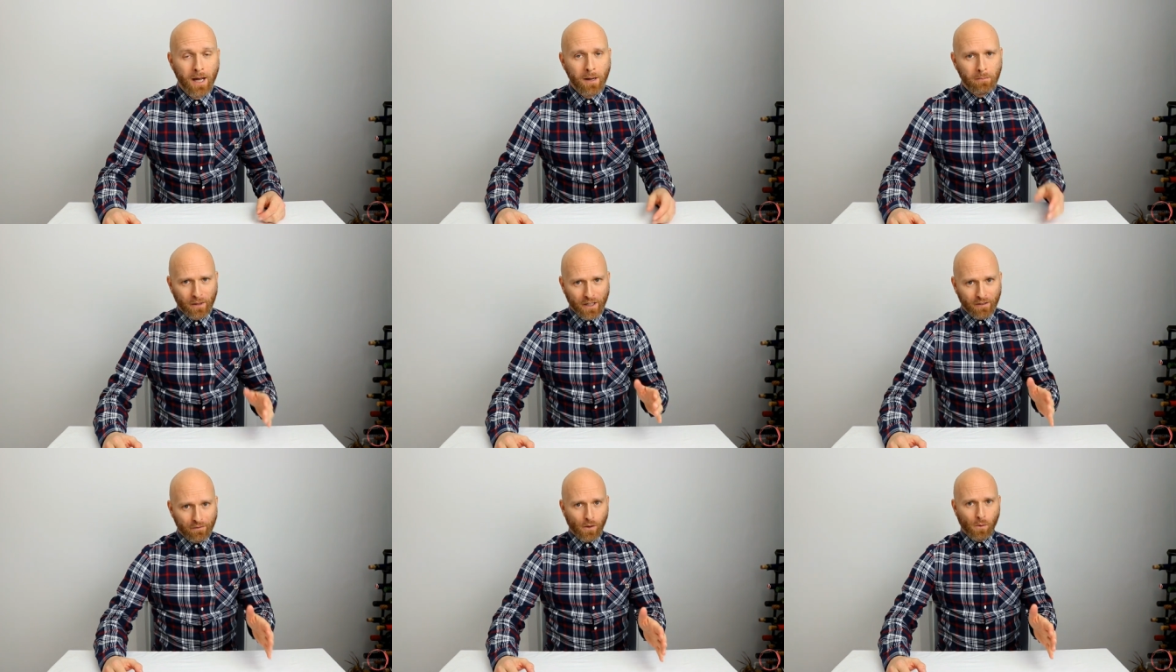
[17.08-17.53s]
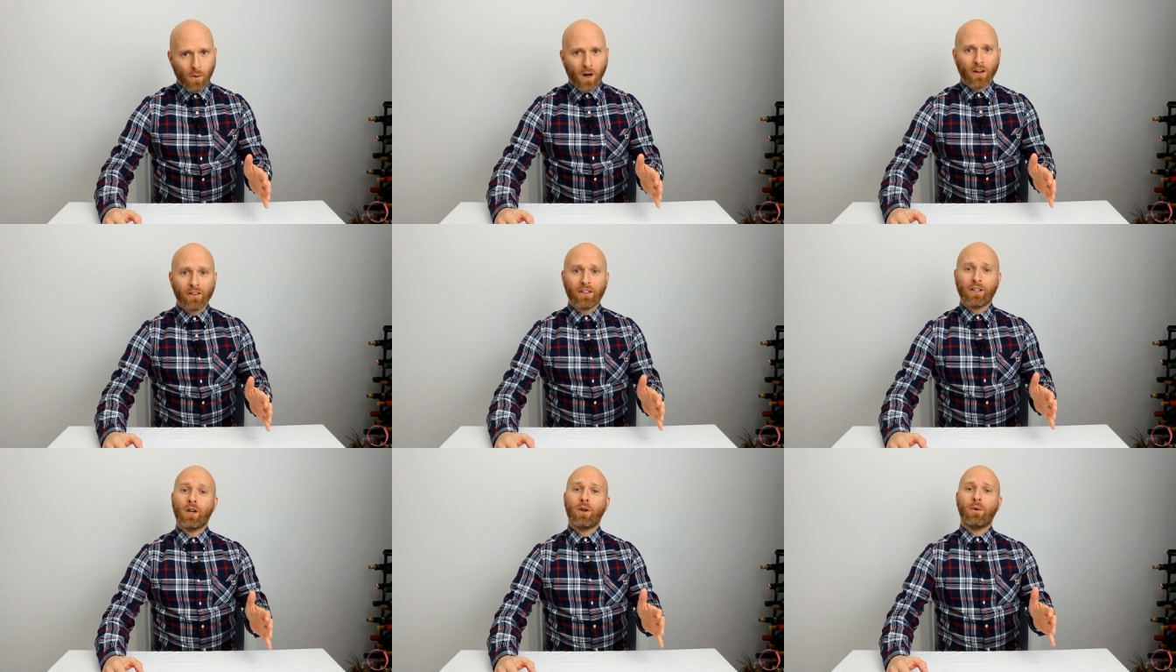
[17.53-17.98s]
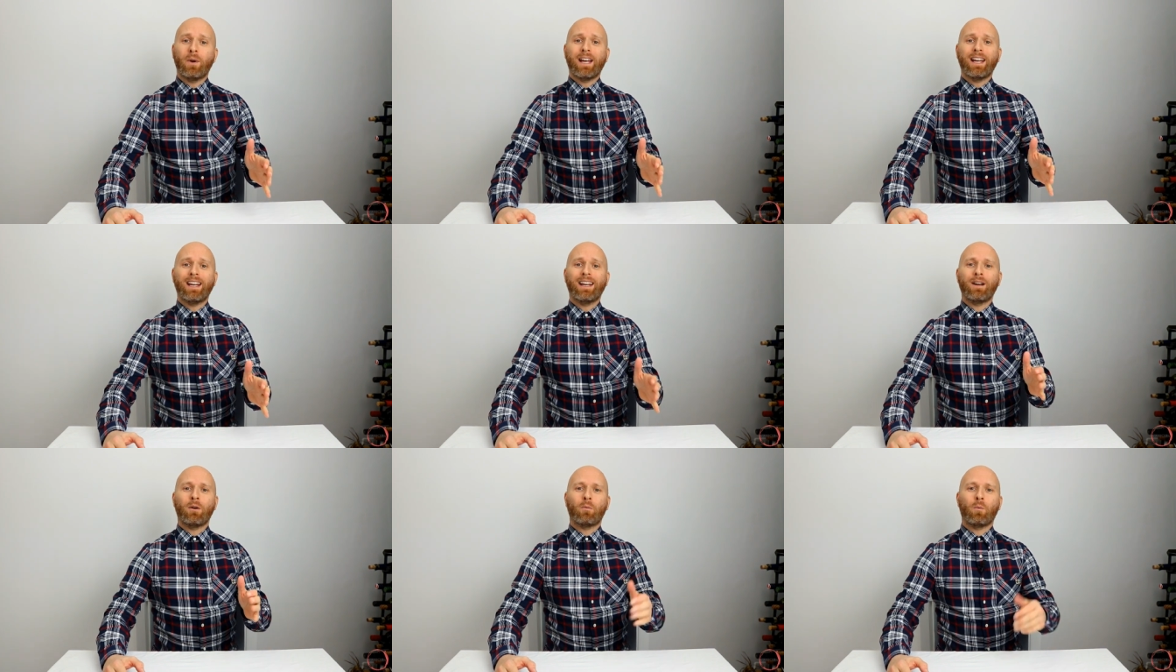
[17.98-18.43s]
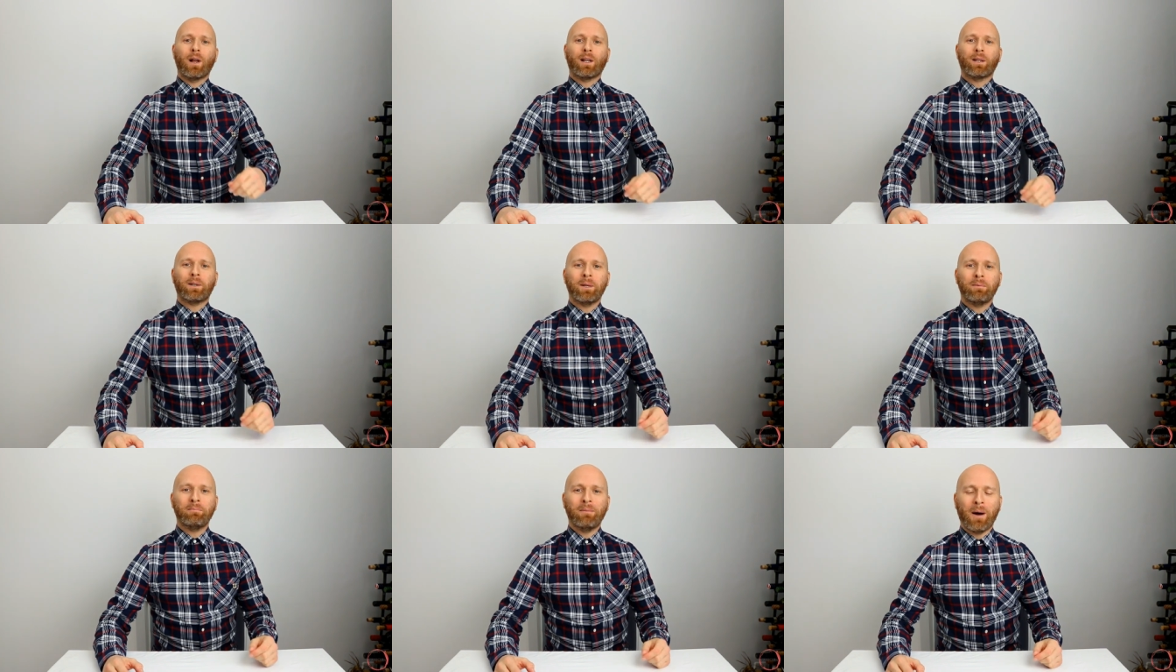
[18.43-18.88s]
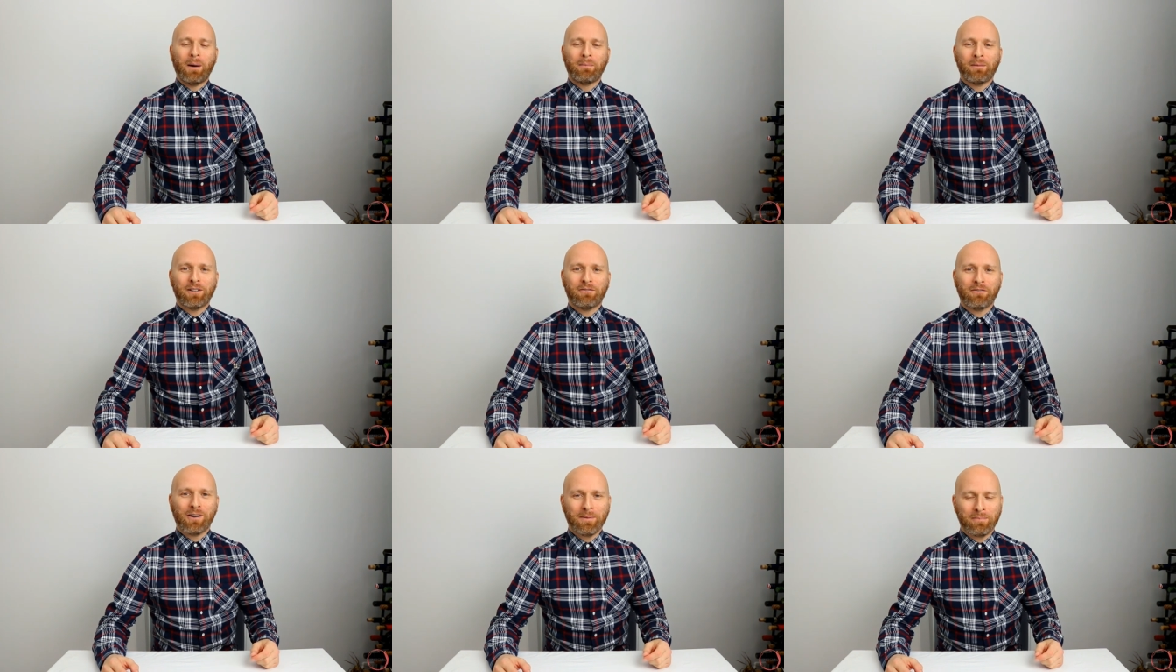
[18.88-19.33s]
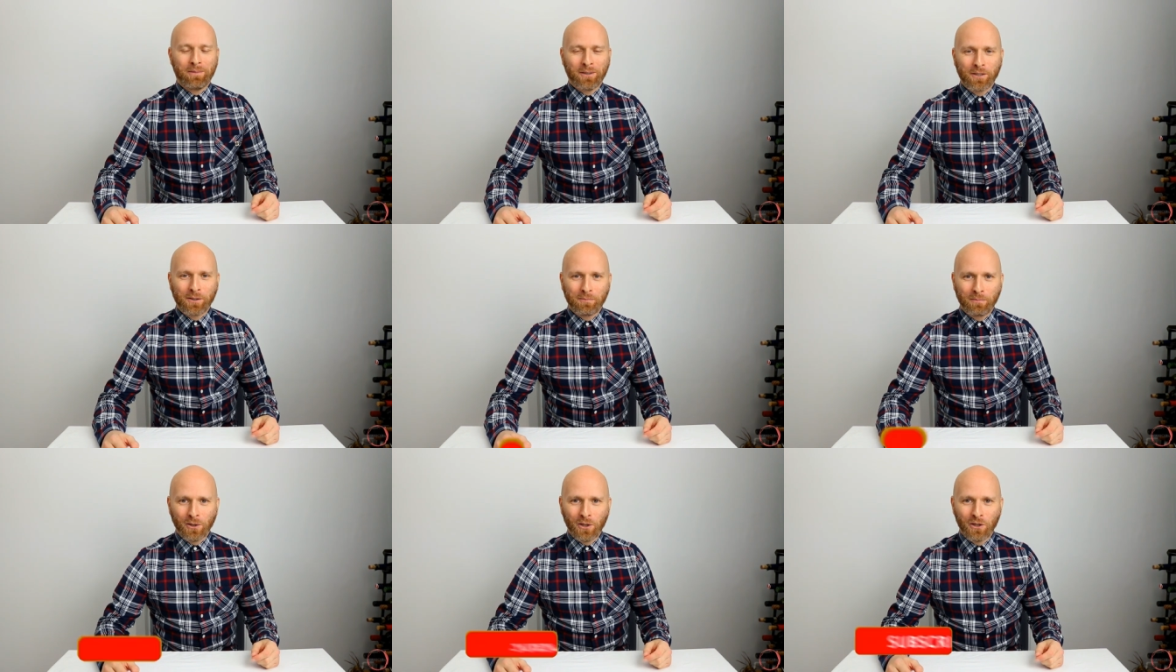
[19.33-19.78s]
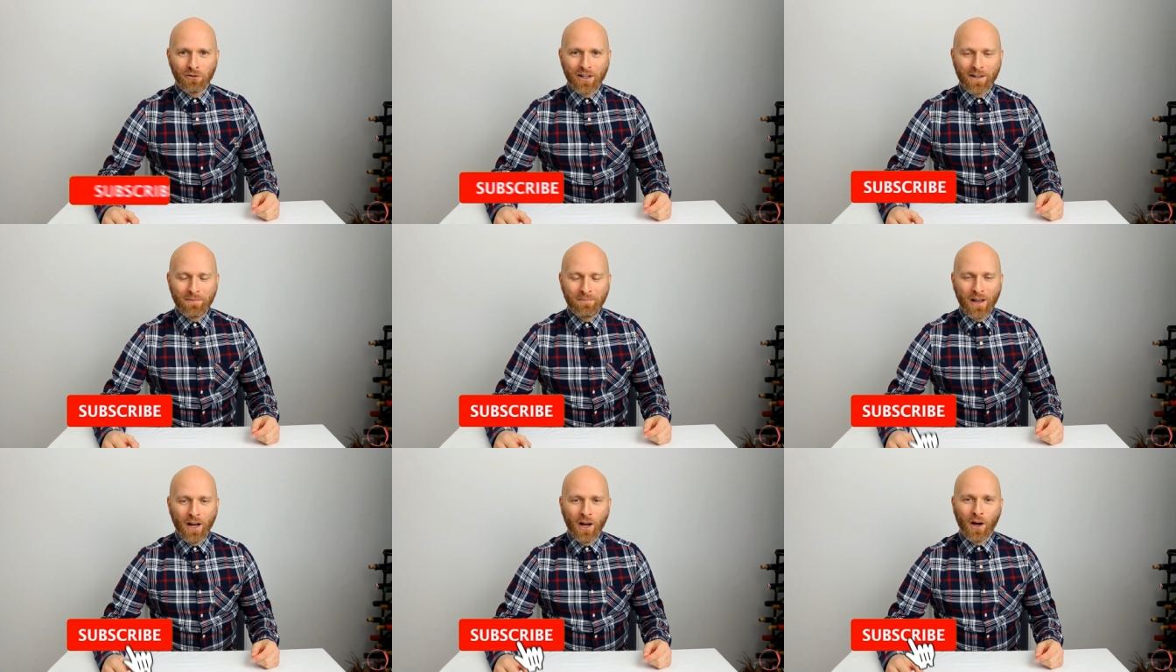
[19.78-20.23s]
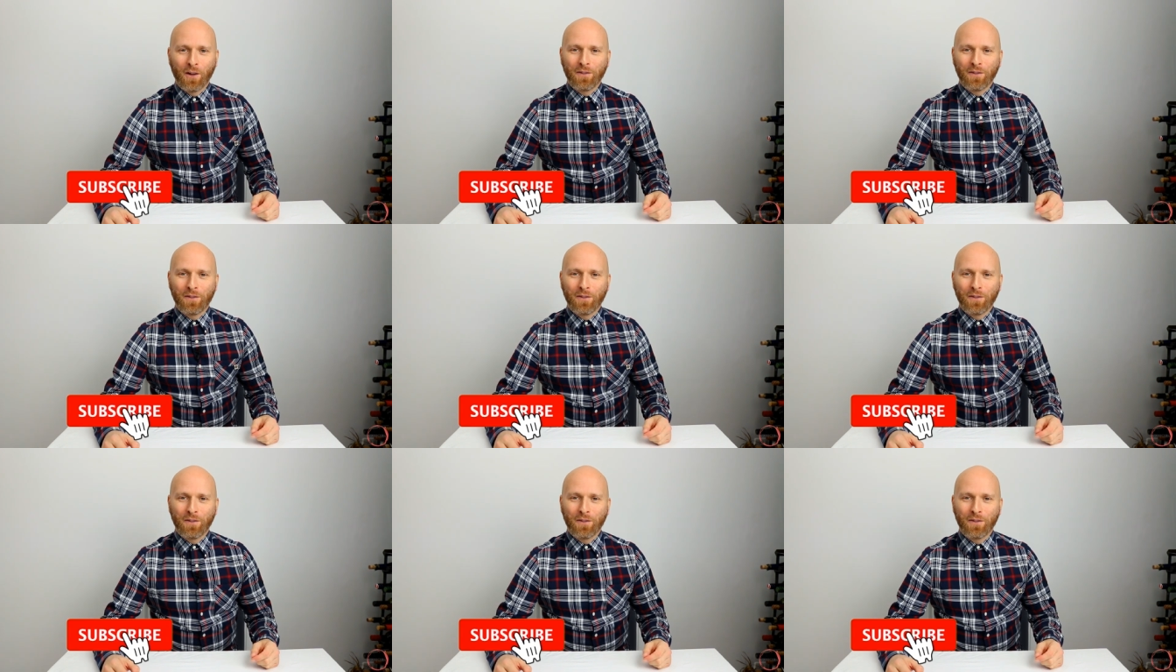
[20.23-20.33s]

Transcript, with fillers: But if you are new here, welcome, I'm the Grape Explorer.